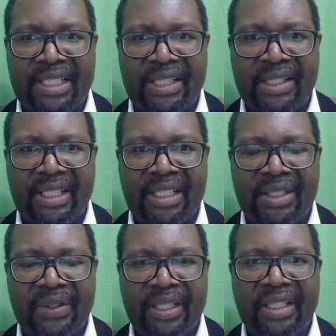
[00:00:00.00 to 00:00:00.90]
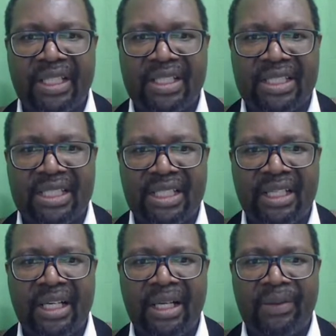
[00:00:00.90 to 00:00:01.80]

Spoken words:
and then you can then see